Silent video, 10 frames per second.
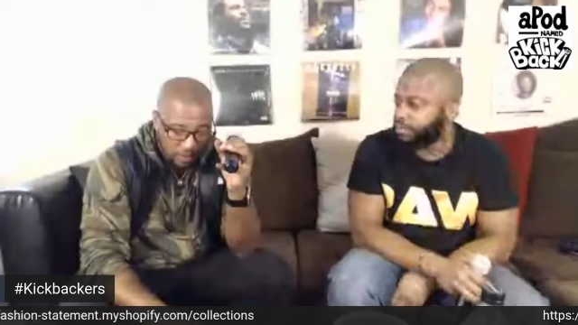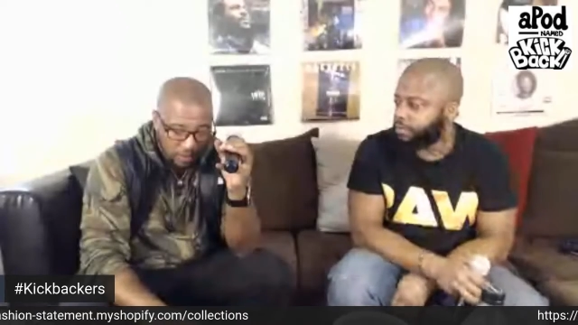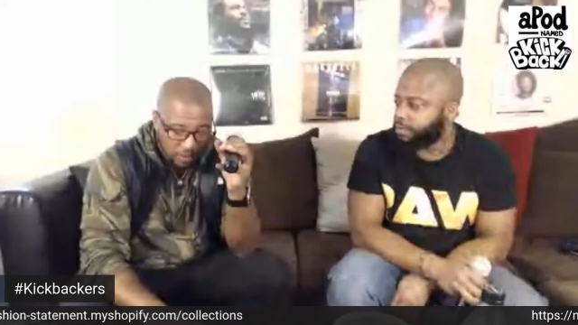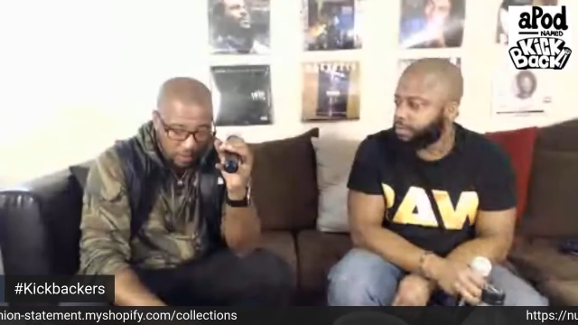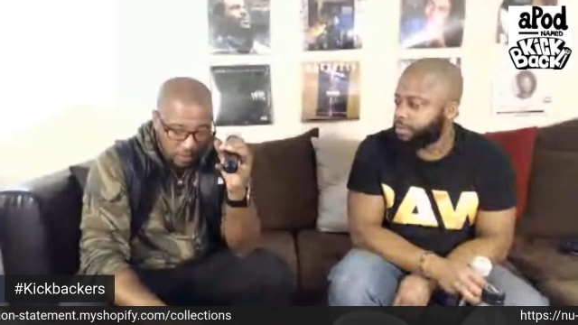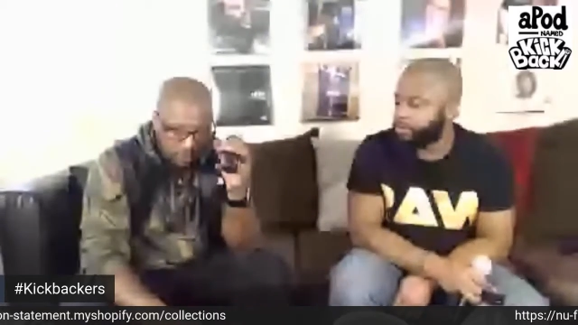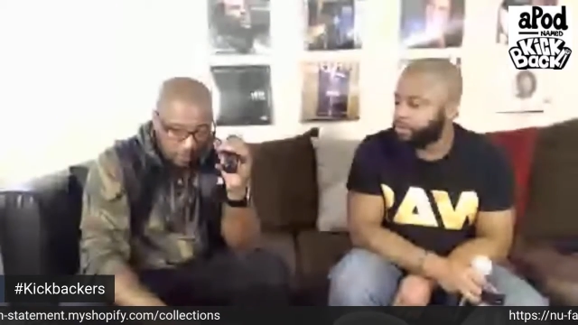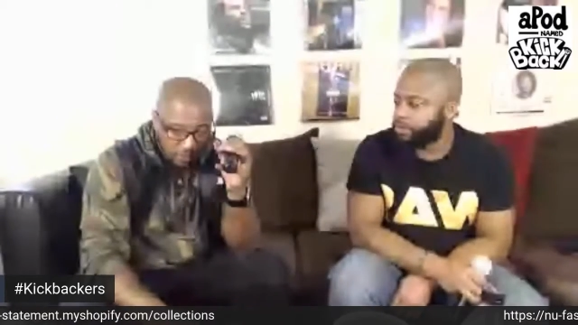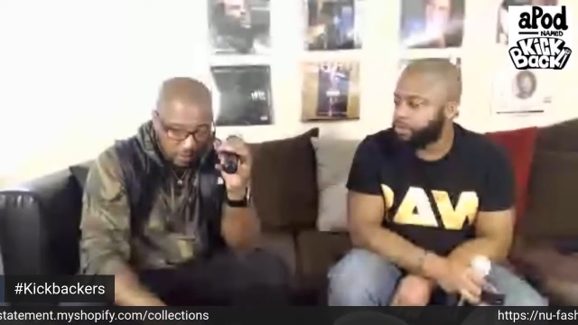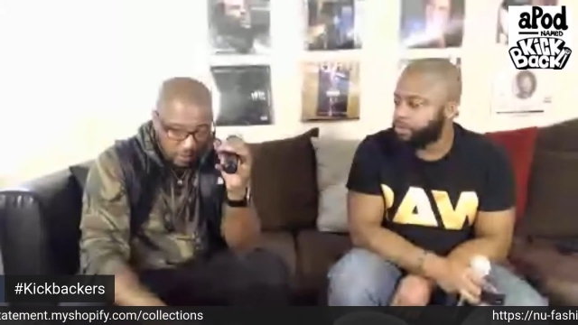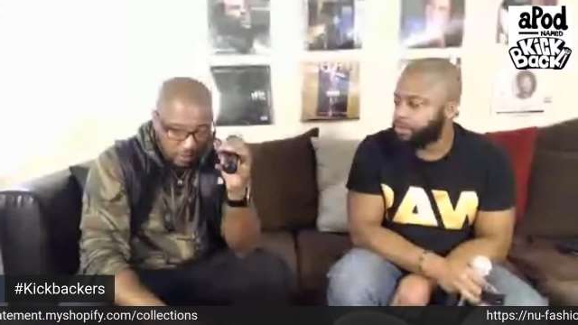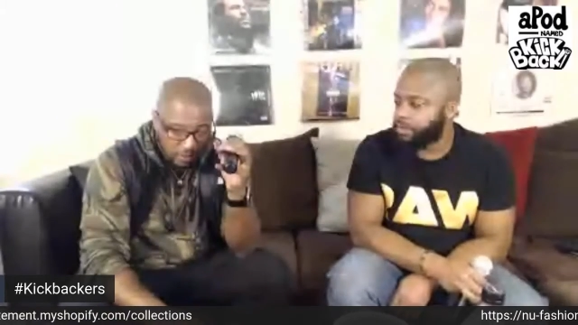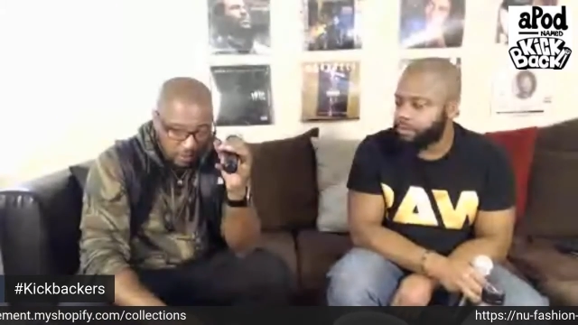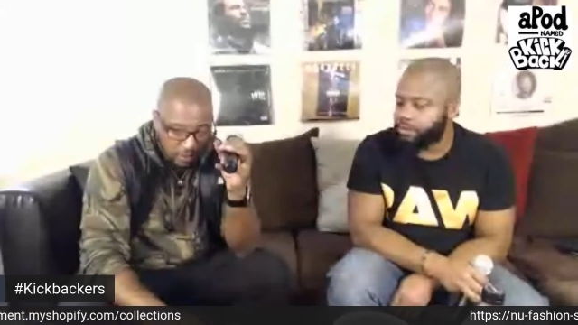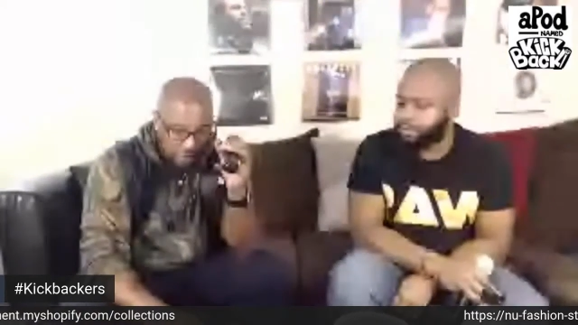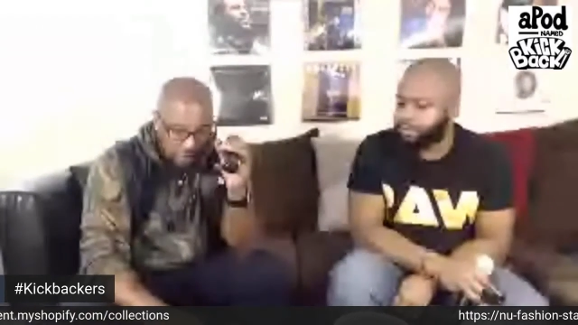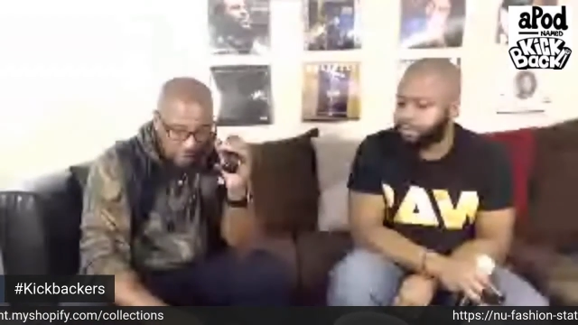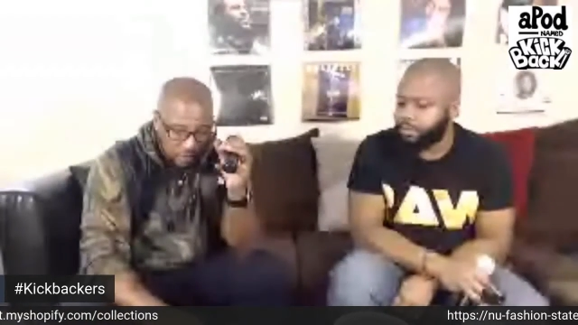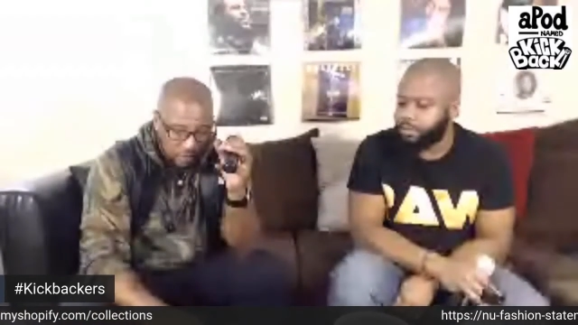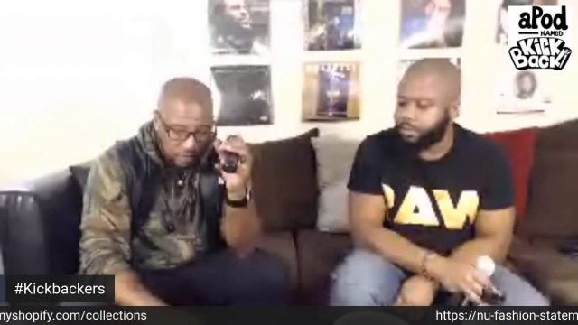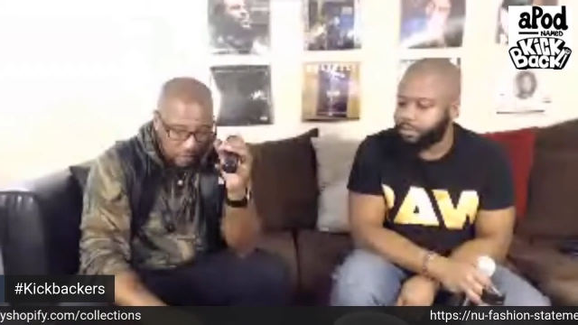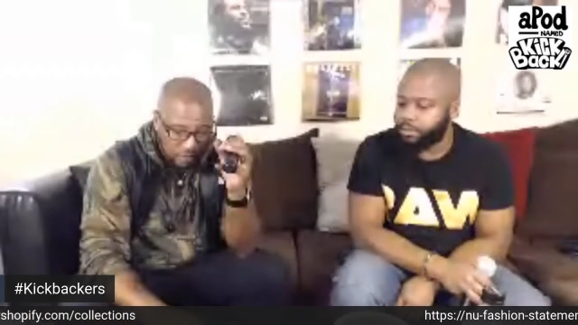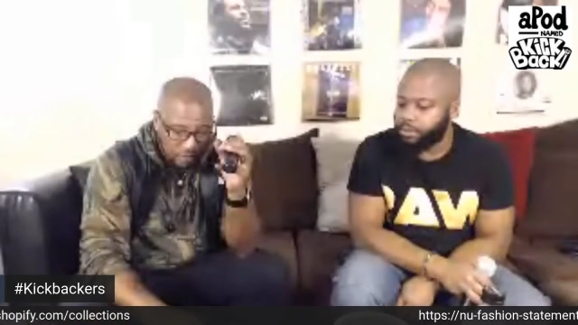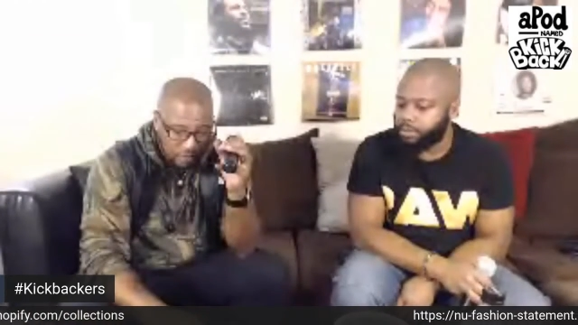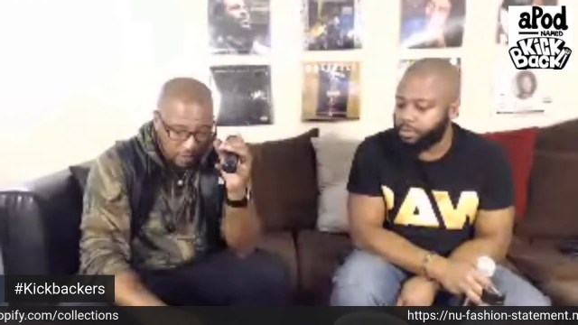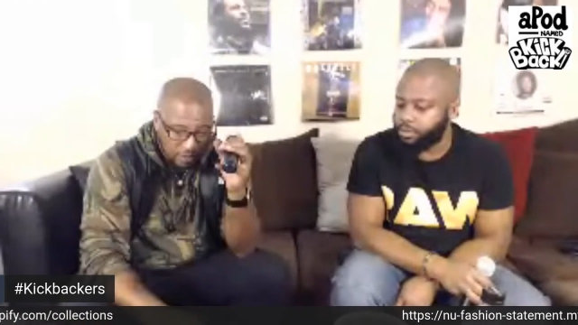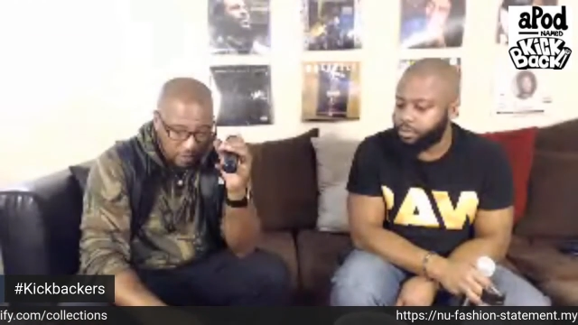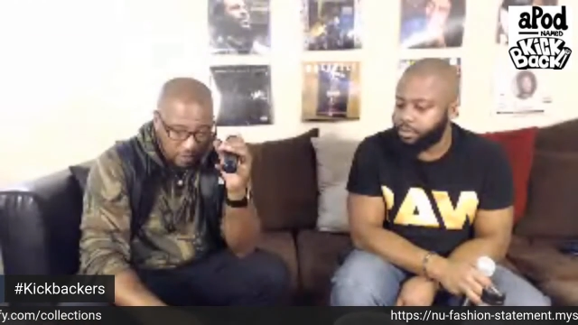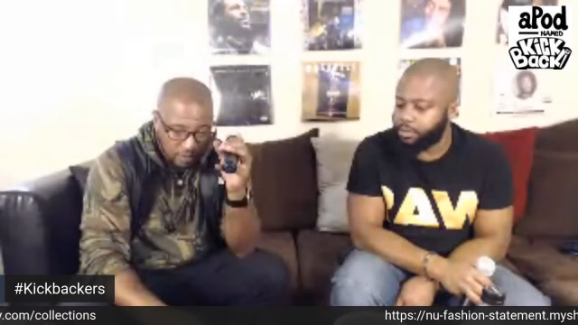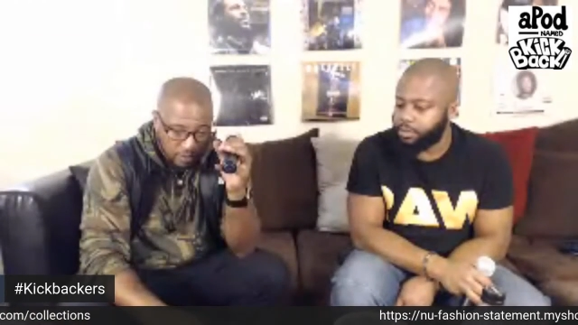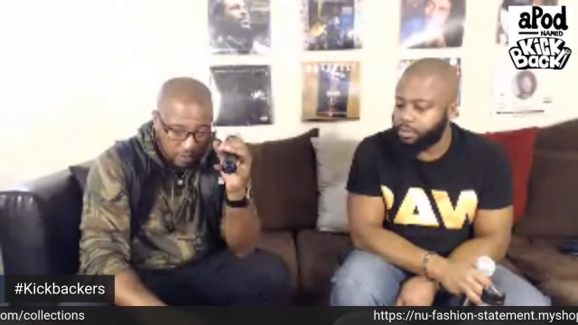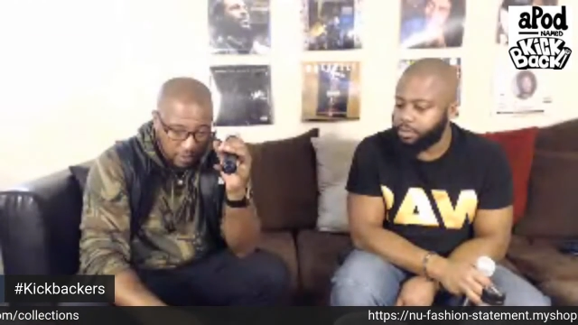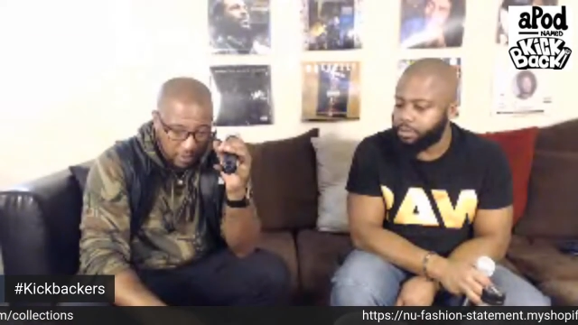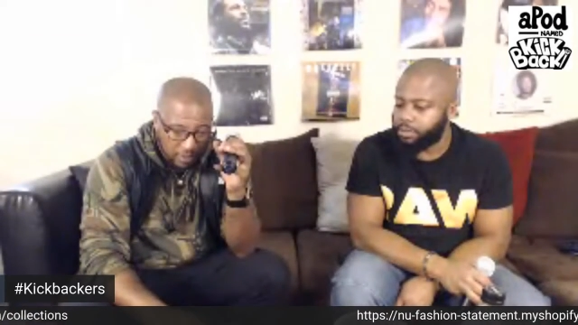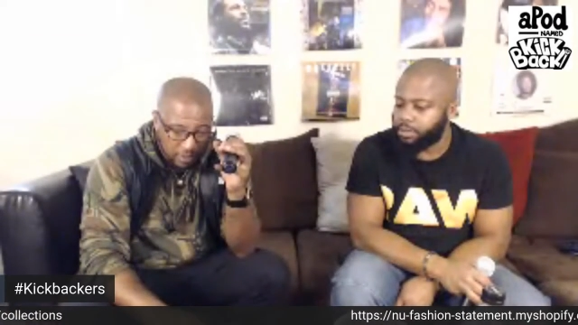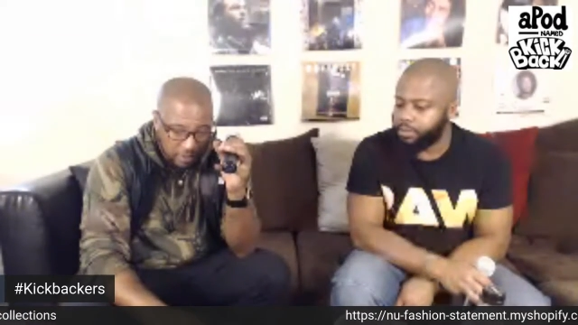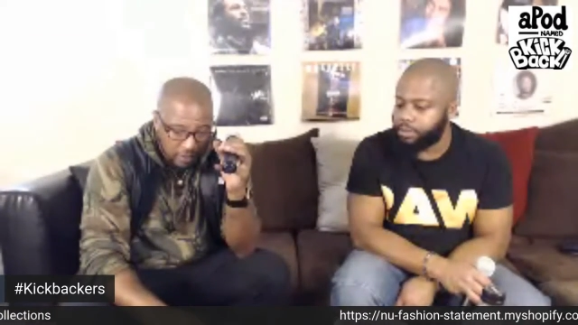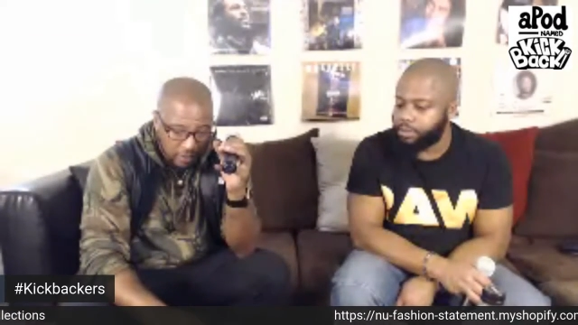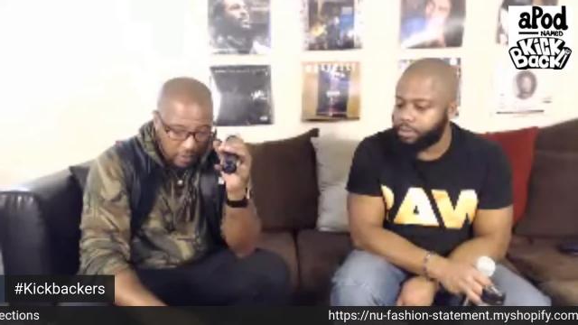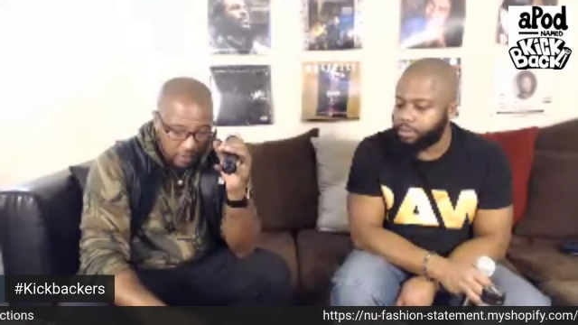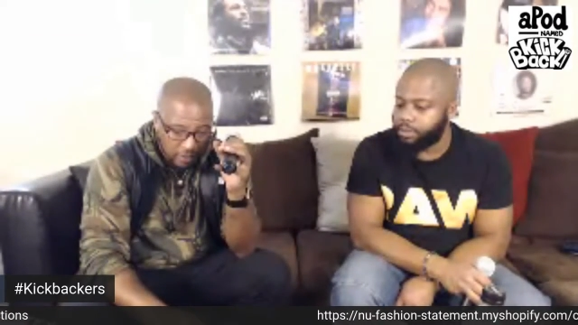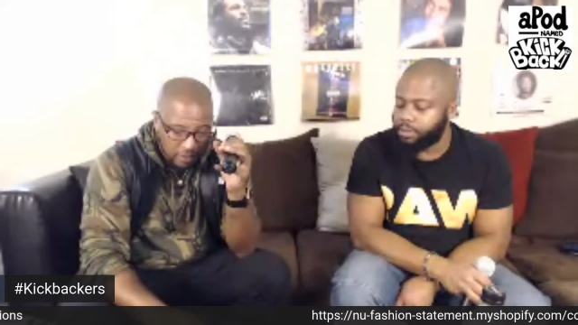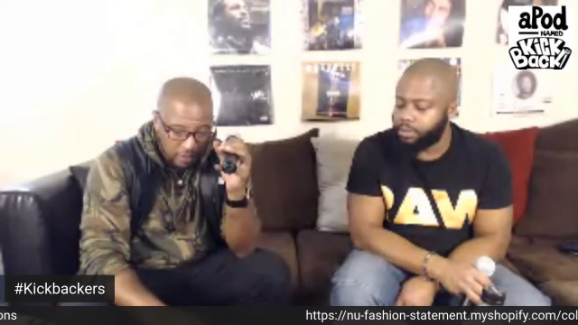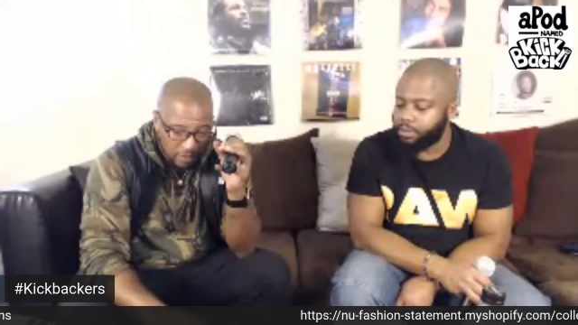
Nothing is said.